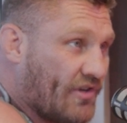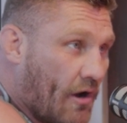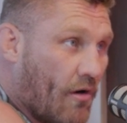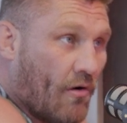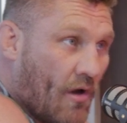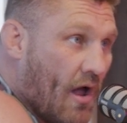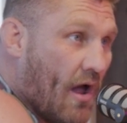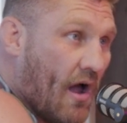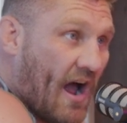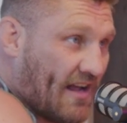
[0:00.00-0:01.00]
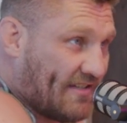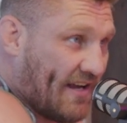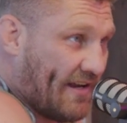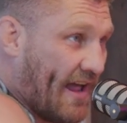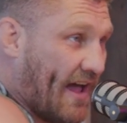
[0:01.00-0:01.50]
So I
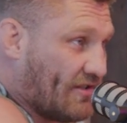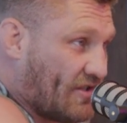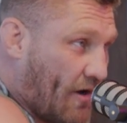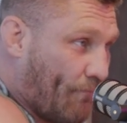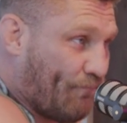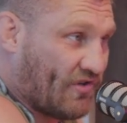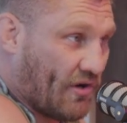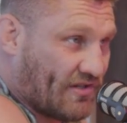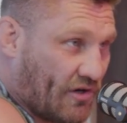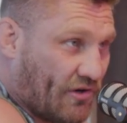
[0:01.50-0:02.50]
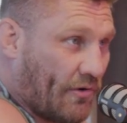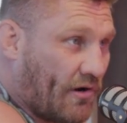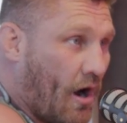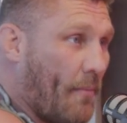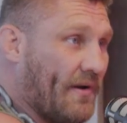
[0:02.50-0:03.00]
said, yeah. And so I started doing
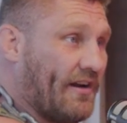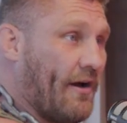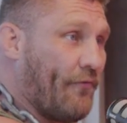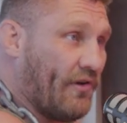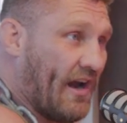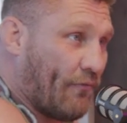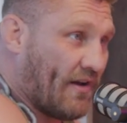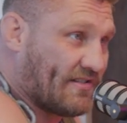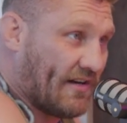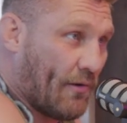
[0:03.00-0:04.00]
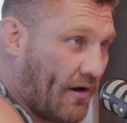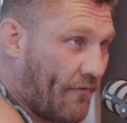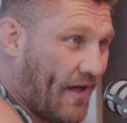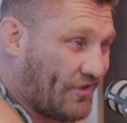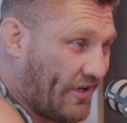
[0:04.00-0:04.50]
commentary for the United Wrestling Network.
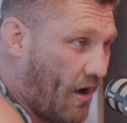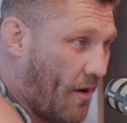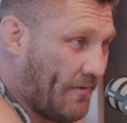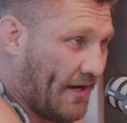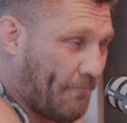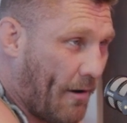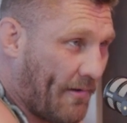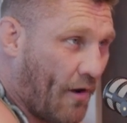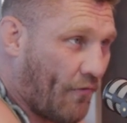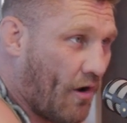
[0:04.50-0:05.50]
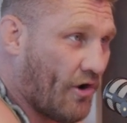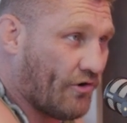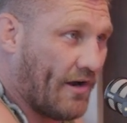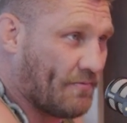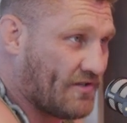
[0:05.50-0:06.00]
I've actually commentated probably over
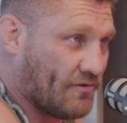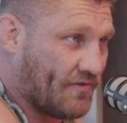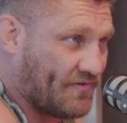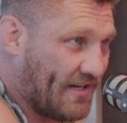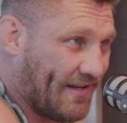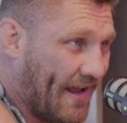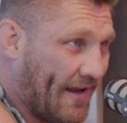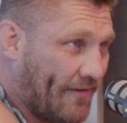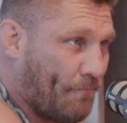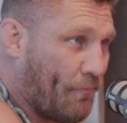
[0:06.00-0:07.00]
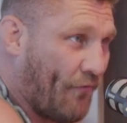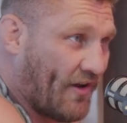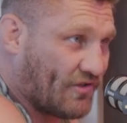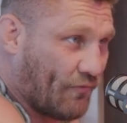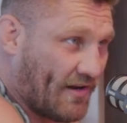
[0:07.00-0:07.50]
100 episodes of syndicated
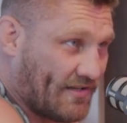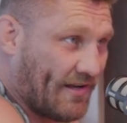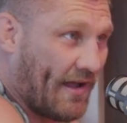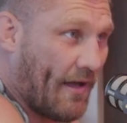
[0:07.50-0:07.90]
professional wrestling.